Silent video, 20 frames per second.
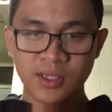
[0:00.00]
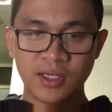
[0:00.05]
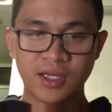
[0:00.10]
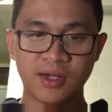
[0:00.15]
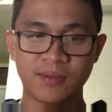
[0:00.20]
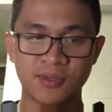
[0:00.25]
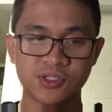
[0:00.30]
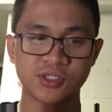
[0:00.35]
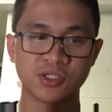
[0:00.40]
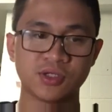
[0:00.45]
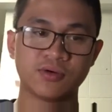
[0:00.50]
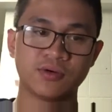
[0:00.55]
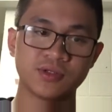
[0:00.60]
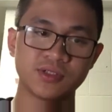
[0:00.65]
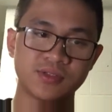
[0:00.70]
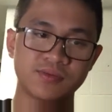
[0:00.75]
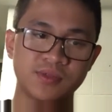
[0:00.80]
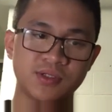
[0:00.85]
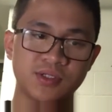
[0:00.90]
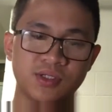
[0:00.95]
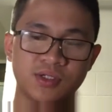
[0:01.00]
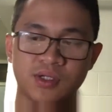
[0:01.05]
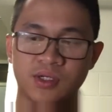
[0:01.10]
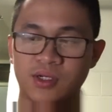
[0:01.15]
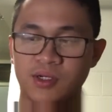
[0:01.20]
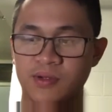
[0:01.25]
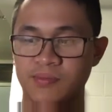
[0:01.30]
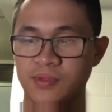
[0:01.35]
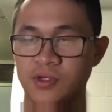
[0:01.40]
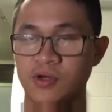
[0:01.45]
And I'm also going to be
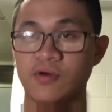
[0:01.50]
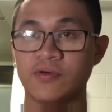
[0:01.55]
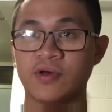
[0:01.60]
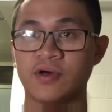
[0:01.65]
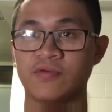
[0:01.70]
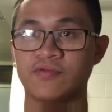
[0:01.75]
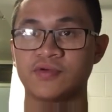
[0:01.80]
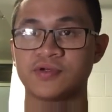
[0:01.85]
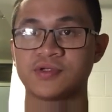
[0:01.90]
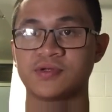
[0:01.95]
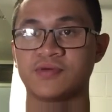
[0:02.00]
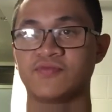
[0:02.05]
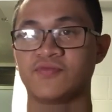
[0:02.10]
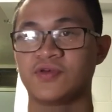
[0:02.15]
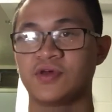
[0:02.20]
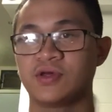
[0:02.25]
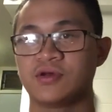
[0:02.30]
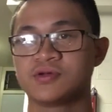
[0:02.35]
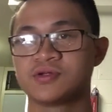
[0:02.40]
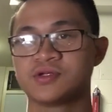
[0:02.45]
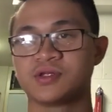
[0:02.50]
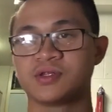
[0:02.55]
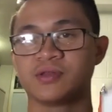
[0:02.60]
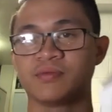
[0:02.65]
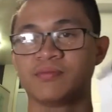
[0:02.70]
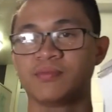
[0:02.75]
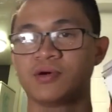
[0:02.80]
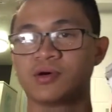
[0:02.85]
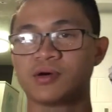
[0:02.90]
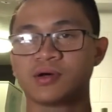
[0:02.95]
going over some figures in
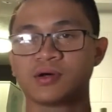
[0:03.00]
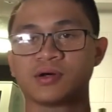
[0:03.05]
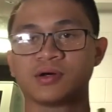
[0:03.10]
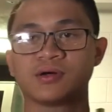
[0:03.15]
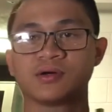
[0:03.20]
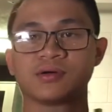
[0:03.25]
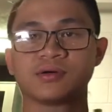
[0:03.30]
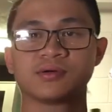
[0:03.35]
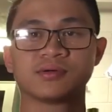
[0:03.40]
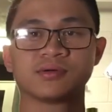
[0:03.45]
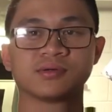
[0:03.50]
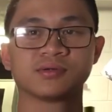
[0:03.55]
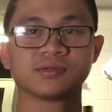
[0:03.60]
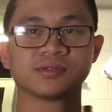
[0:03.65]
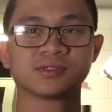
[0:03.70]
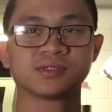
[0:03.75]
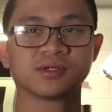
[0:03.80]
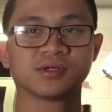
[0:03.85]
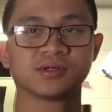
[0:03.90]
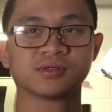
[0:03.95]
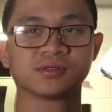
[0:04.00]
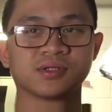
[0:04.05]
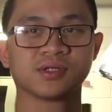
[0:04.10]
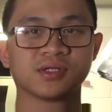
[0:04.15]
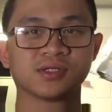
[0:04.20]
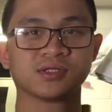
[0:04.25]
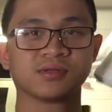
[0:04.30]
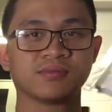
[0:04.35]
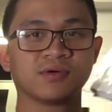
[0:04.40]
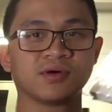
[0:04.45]
the book. So
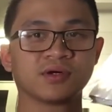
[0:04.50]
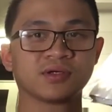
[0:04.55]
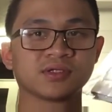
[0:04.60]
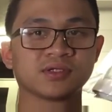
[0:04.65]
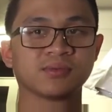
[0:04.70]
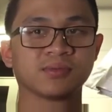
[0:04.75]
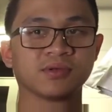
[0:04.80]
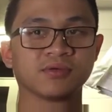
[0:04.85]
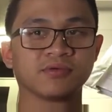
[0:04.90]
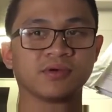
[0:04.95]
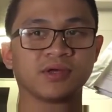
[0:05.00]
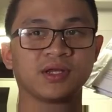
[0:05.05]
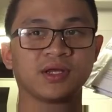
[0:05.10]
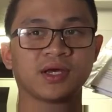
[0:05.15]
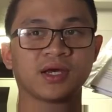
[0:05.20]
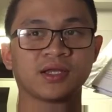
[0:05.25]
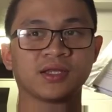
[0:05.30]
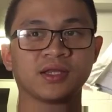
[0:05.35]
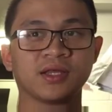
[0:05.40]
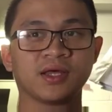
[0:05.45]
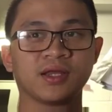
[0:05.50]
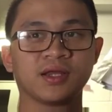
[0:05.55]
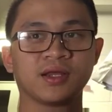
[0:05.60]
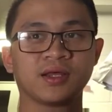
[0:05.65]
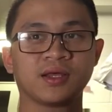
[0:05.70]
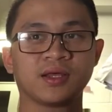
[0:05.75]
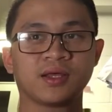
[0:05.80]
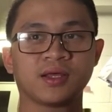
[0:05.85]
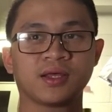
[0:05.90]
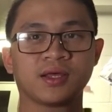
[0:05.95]
there's the book, some of the reading I
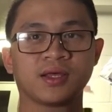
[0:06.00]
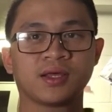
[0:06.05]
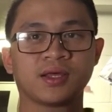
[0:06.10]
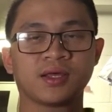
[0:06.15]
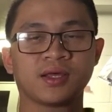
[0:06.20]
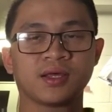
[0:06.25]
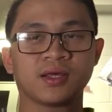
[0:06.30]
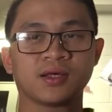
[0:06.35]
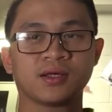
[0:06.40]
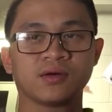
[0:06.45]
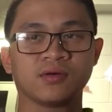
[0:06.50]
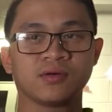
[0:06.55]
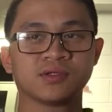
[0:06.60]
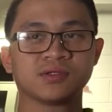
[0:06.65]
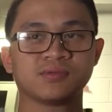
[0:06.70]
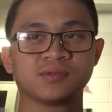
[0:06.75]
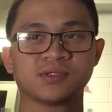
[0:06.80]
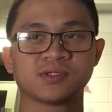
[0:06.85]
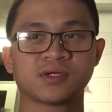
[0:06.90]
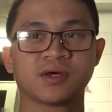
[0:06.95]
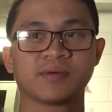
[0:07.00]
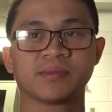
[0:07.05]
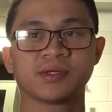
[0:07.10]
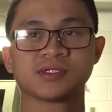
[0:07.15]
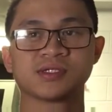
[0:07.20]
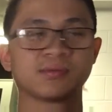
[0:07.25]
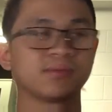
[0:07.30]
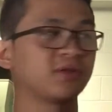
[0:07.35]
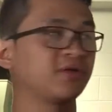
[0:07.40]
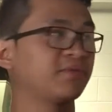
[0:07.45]
did. Going to be talking
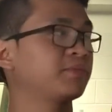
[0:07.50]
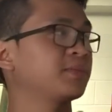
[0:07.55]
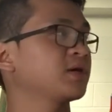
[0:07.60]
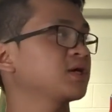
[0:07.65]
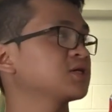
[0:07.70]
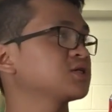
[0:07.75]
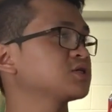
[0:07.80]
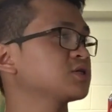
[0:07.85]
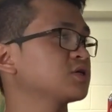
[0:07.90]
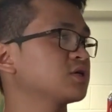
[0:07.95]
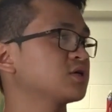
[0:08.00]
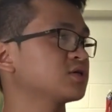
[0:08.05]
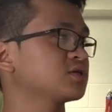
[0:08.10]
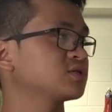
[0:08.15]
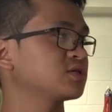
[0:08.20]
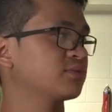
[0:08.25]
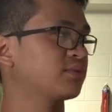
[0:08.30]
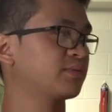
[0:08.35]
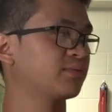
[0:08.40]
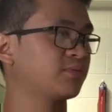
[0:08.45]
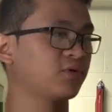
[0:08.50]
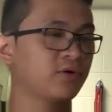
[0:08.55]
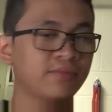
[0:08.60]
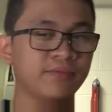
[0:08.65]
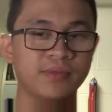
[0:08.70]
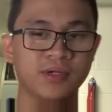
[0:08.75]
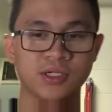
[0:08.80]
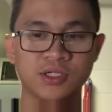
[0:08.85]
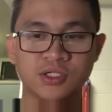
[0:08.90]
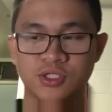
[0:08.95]
about some of the pictures, some
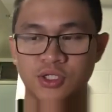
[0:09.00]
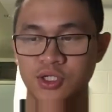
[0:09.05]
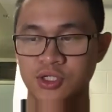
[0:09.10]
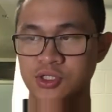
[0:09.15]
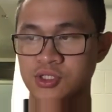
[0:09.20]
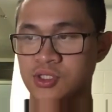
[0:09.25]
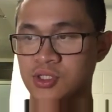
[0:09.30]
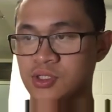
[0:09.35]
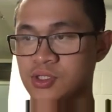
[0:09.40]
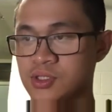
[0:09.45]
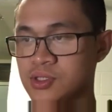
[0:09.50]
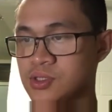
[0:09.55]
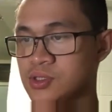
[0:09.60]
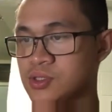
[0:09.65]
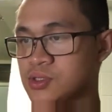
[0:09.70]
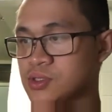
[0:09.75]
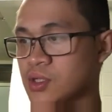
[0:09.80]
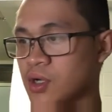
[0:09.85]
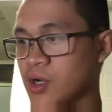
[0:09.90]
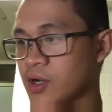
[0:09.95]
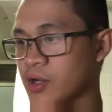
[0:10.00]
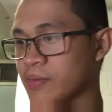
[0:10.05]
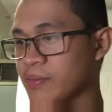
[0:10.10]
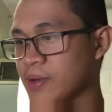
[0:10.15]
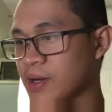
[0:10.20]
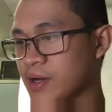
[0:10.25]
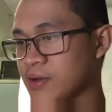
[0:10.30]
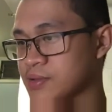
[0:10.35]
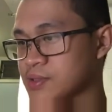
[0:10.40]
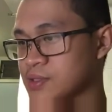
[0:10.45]
important pictures to talk
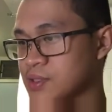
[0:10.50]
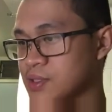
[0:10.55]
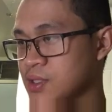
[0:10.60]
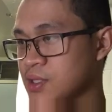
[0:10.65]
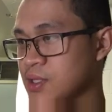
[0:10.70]
about.